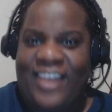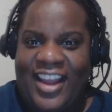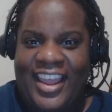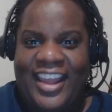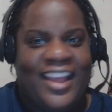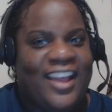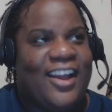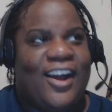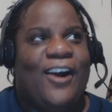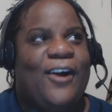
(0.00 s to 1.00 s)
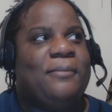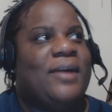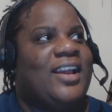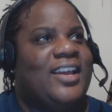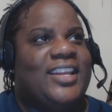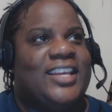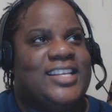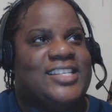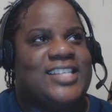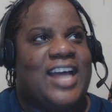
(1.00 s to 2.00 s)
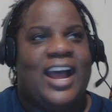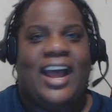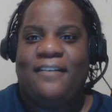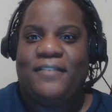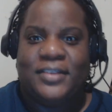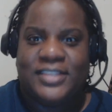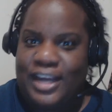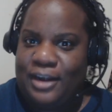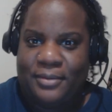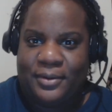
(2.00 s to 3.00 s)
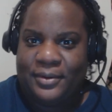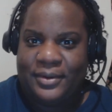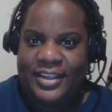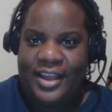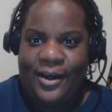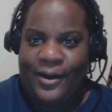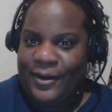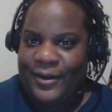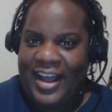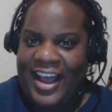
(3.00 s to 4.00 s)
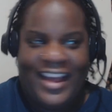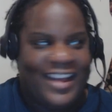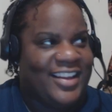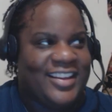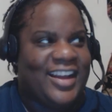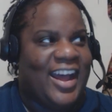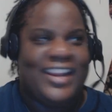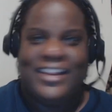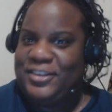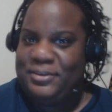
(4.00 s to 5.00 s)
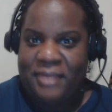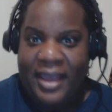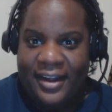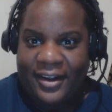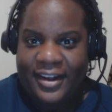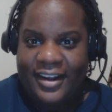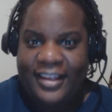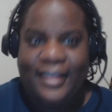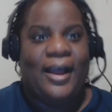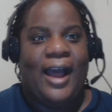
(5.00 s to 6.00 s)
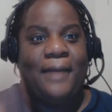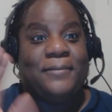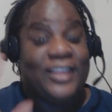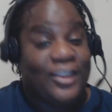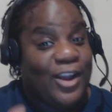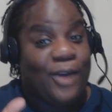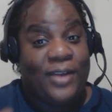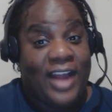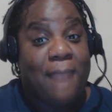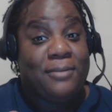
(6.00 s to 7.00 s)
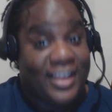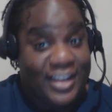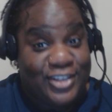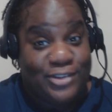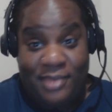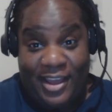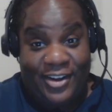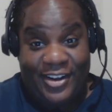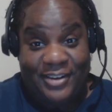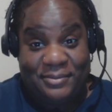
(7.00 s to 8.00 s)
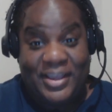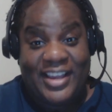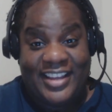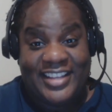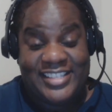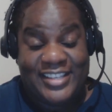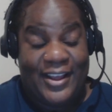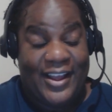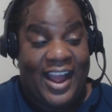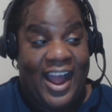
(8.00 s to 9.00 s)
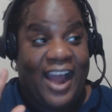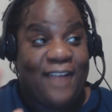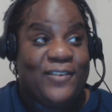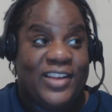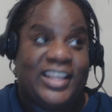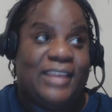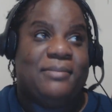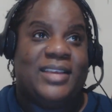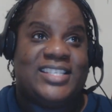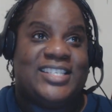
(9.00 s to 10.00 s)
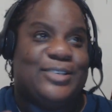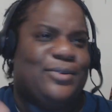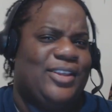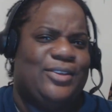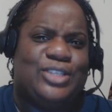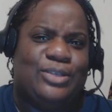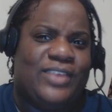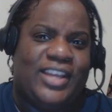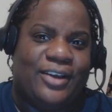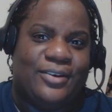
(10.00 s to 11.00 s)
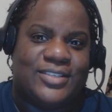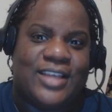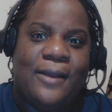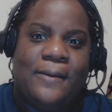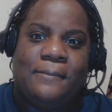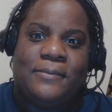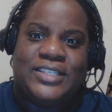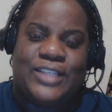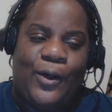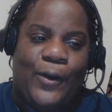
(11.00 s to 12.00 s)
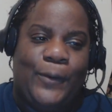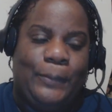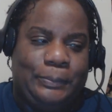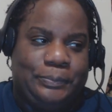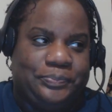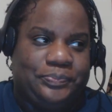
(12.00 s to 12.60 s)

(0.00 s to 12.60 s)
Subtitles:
right? Oh my goodness. I feel terrible. Y'all, I need to do better. You know what? I'm gonna do better because I really miss doing YouTube videos. So